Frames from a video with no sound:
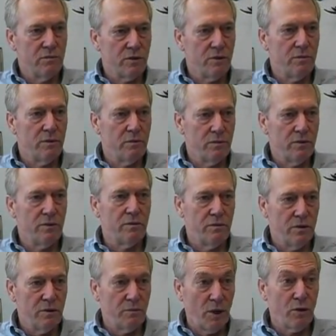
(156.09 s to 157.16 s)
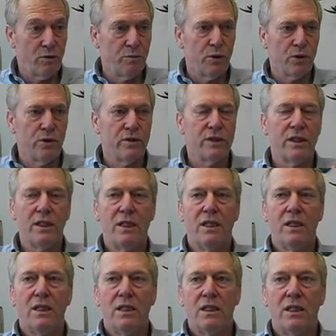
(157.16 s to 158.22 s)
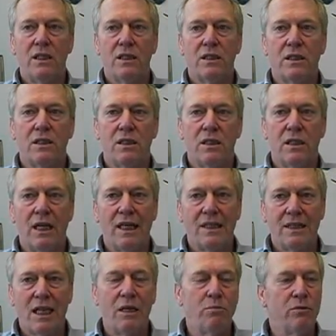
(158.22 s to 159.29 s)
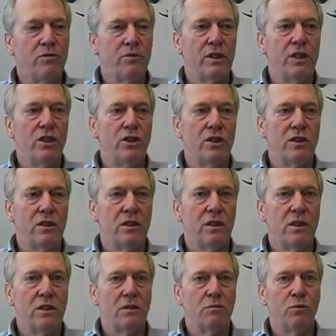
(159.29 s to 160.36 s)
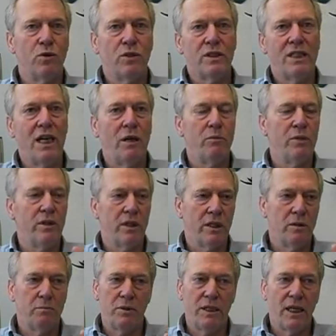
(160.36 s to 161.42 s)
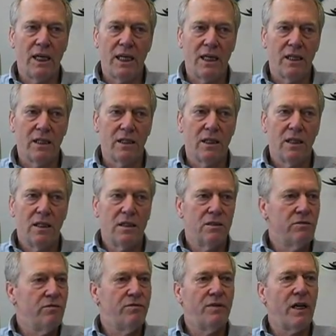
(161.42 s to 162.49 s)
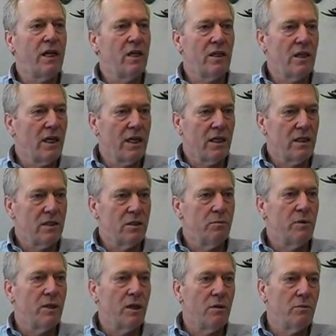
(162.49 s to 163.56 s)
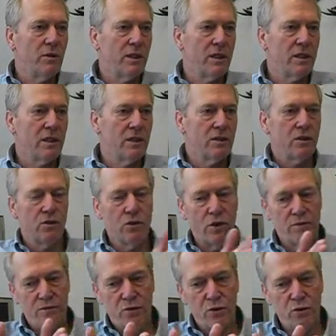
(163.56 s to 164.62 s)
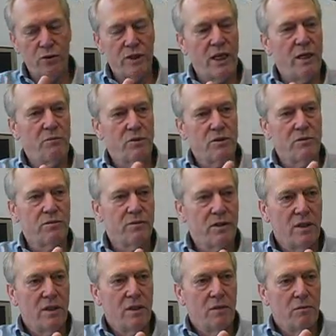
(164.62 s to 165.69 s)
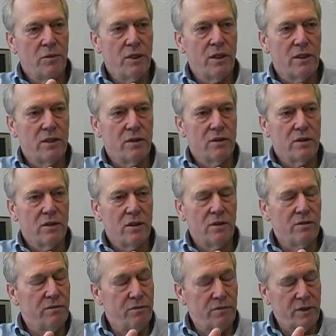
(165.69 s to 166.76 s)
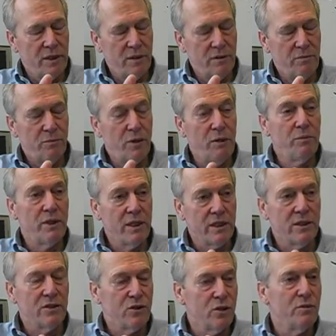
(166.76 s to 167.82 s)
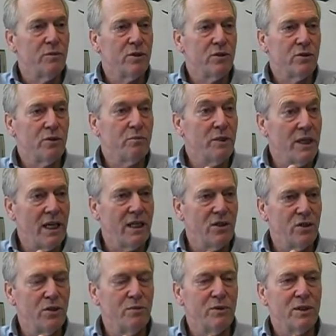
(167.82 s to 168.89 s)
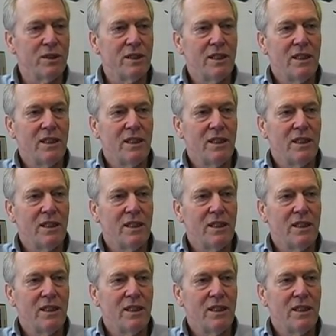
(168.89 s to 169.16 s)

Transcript: from the, the mouse models is that that type of lesion is more terminally benign and it's very unlikely to become malignant. So you have two types of malignant, of uh, pre-malignant tumors or benign tumors,